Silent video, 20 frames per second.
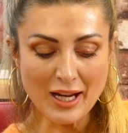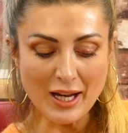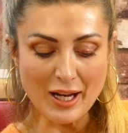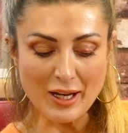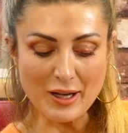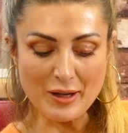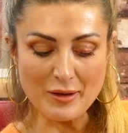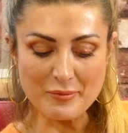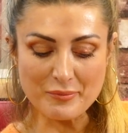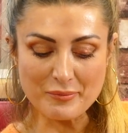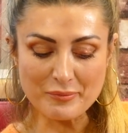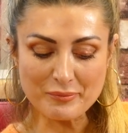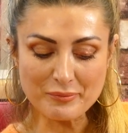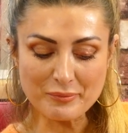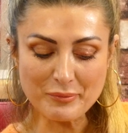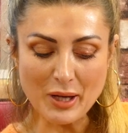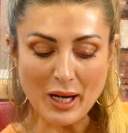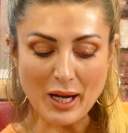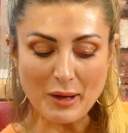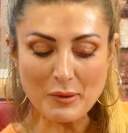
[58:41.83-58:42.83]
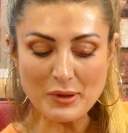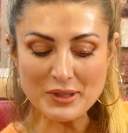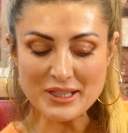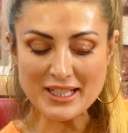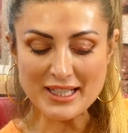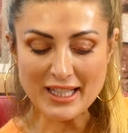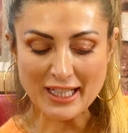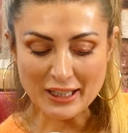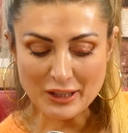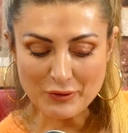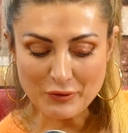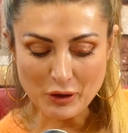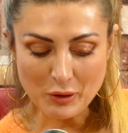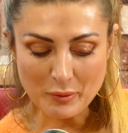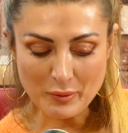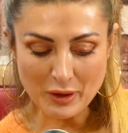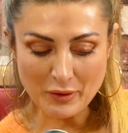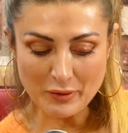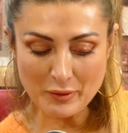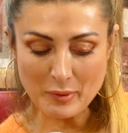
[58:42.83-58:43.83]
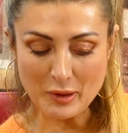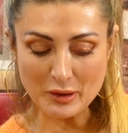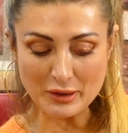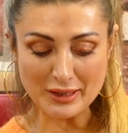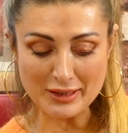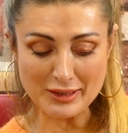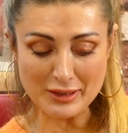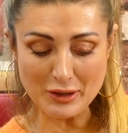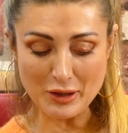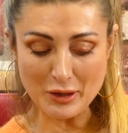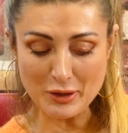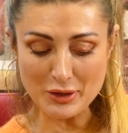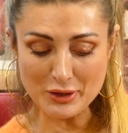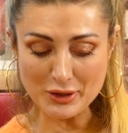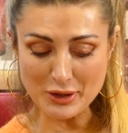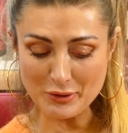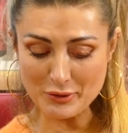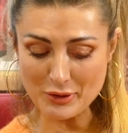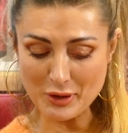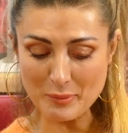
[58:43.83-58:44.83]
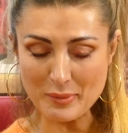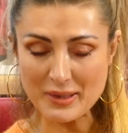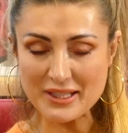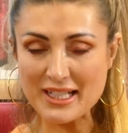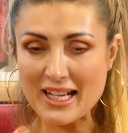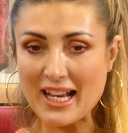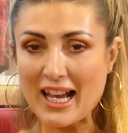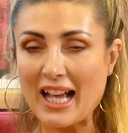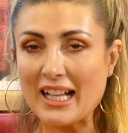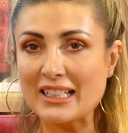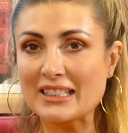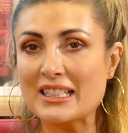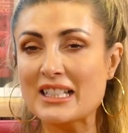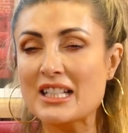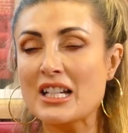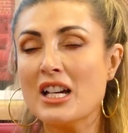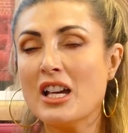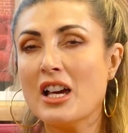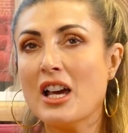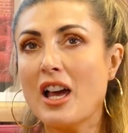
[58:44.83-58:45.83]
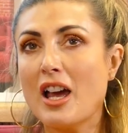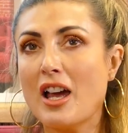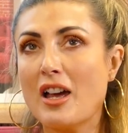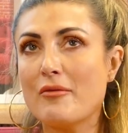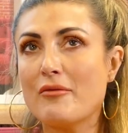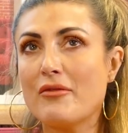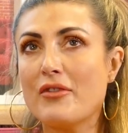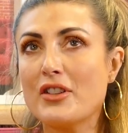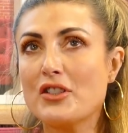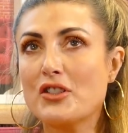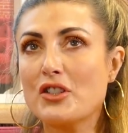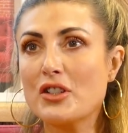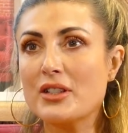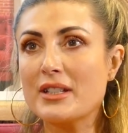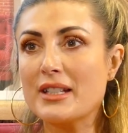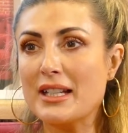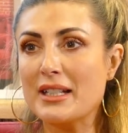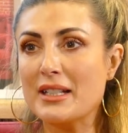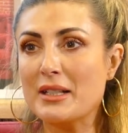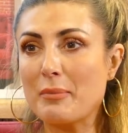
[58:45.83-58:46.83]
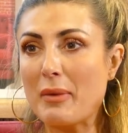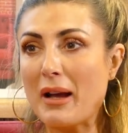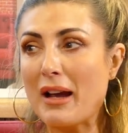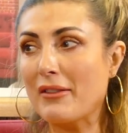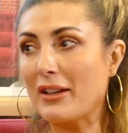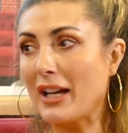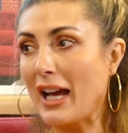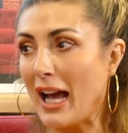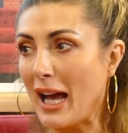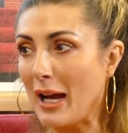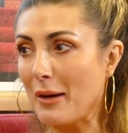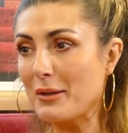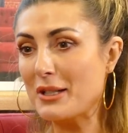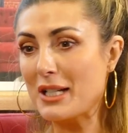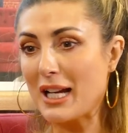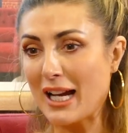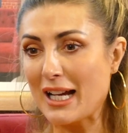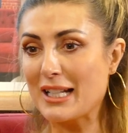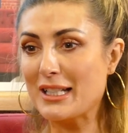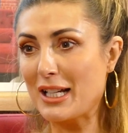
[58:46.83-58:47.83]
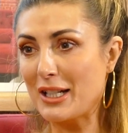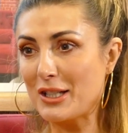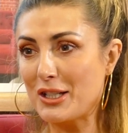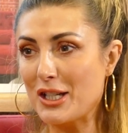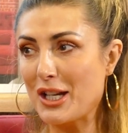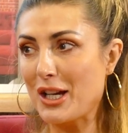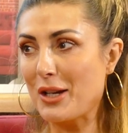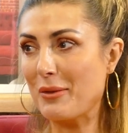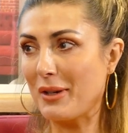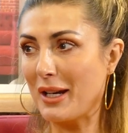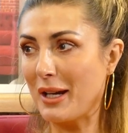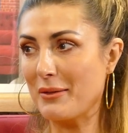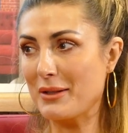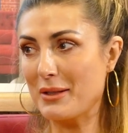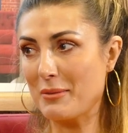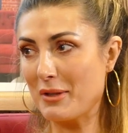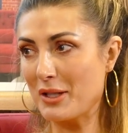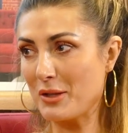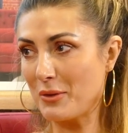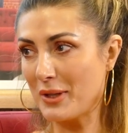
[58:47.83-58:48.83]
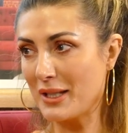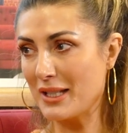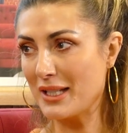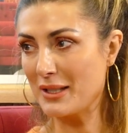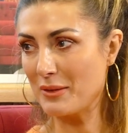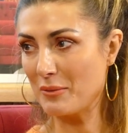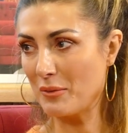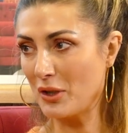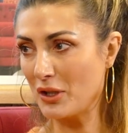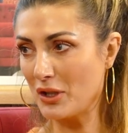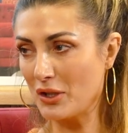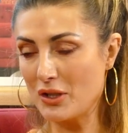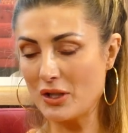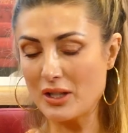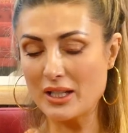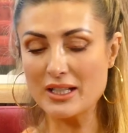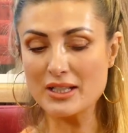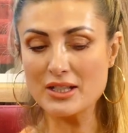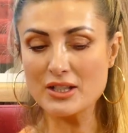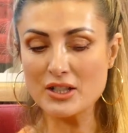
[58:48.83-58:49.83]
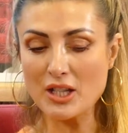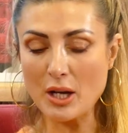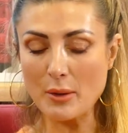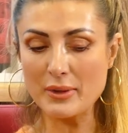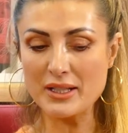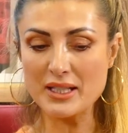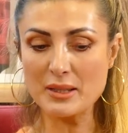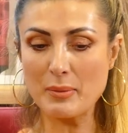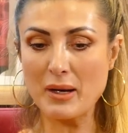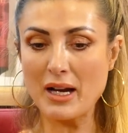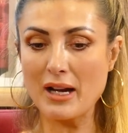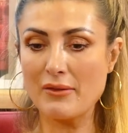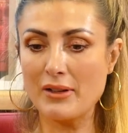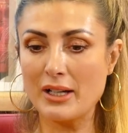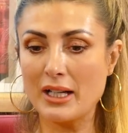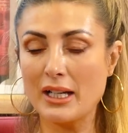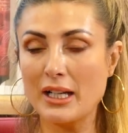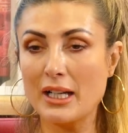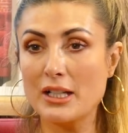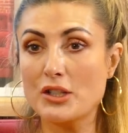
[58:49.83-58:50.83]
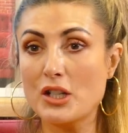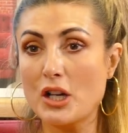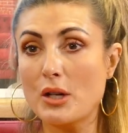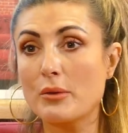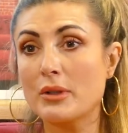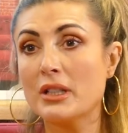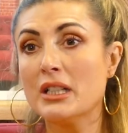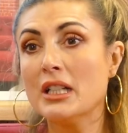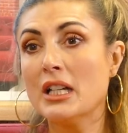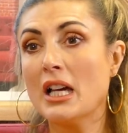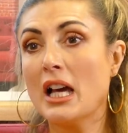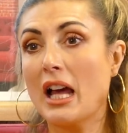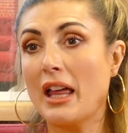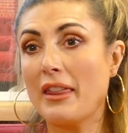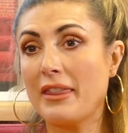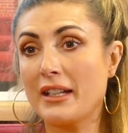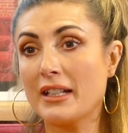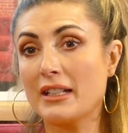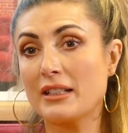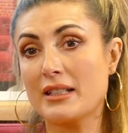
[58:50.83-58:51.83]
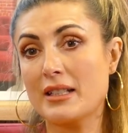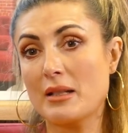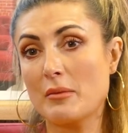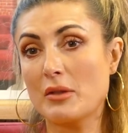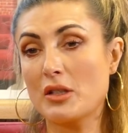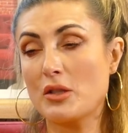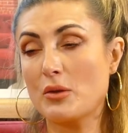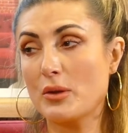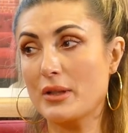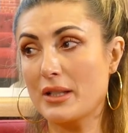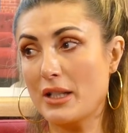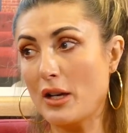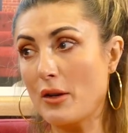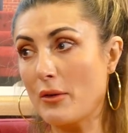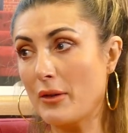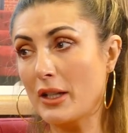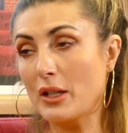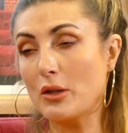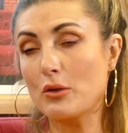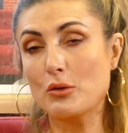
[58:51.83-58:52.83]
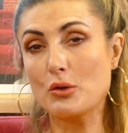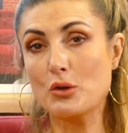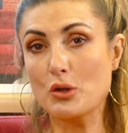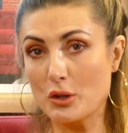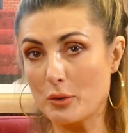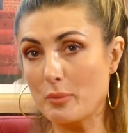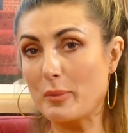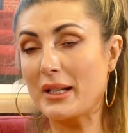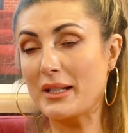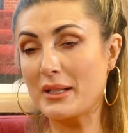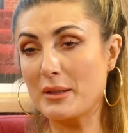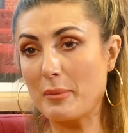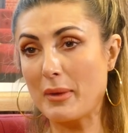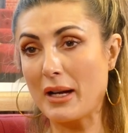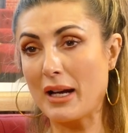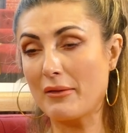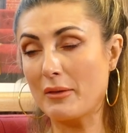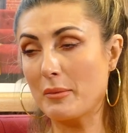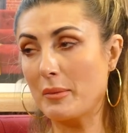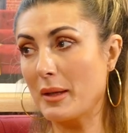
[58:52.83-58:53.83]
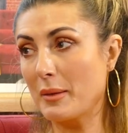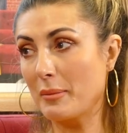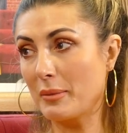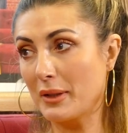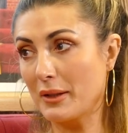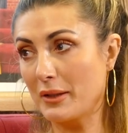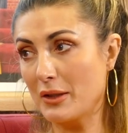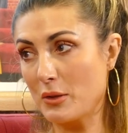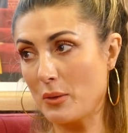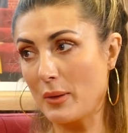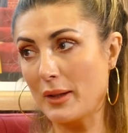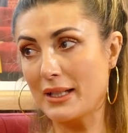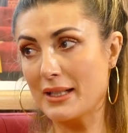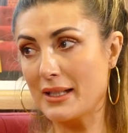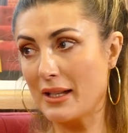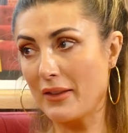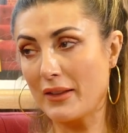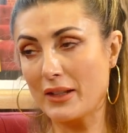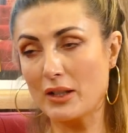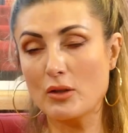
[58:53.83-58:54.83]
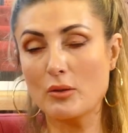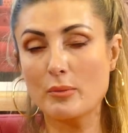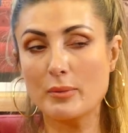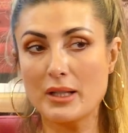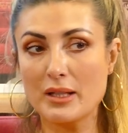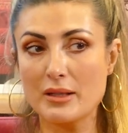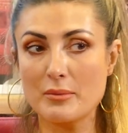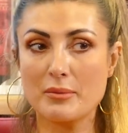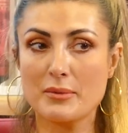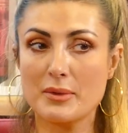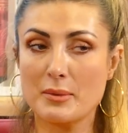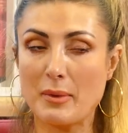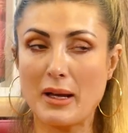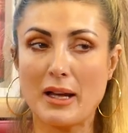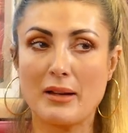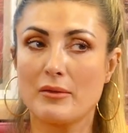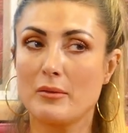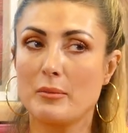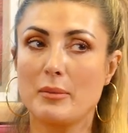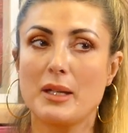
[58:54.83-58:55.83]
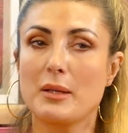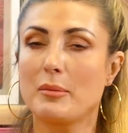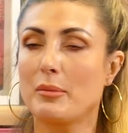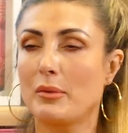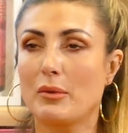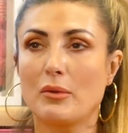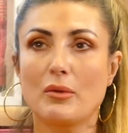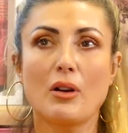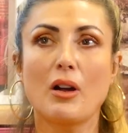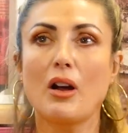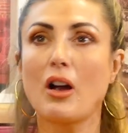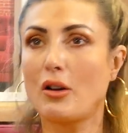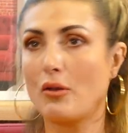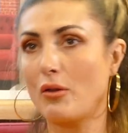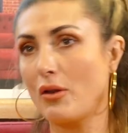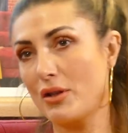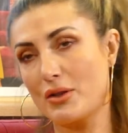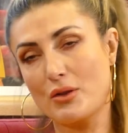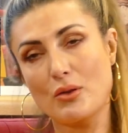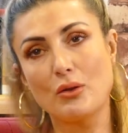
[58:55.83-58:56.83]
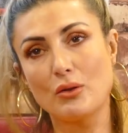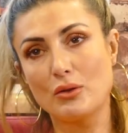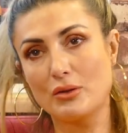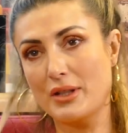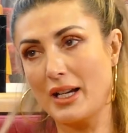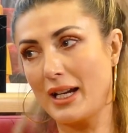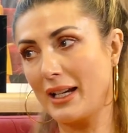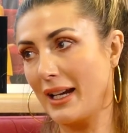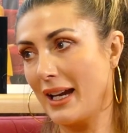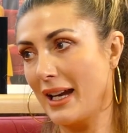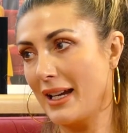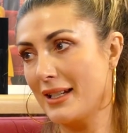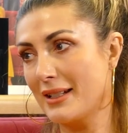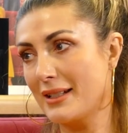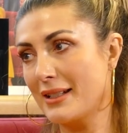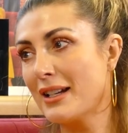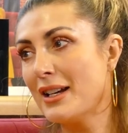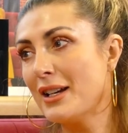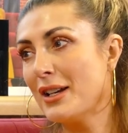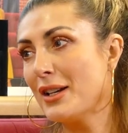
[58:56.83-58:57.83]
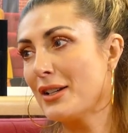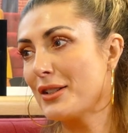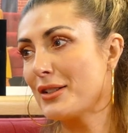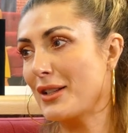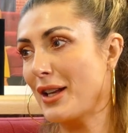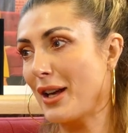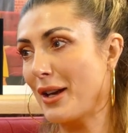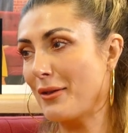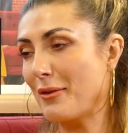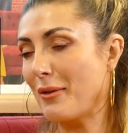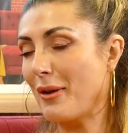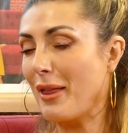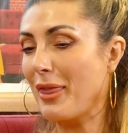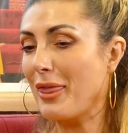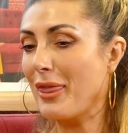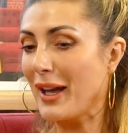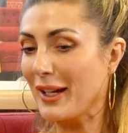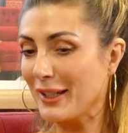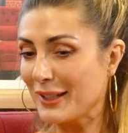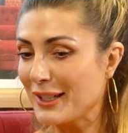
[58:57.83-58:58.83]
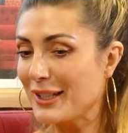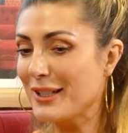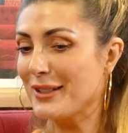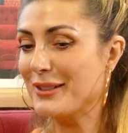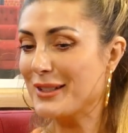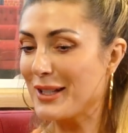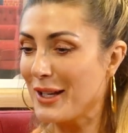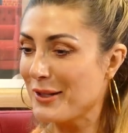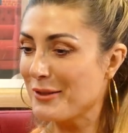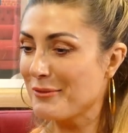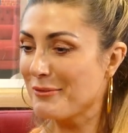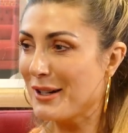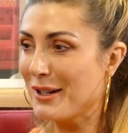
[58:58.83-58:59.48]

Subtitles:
But I want to thank you for coming on the podcast. I know you're so busy, and for just inspiring. I wish I'd had you when I was in my 20s and what you're doing. It's so inspiring. And I think similar to us, I don't think you'll just be inspiring people in the 20s. I think you'll be inspiring people across all decades. So thank you so much.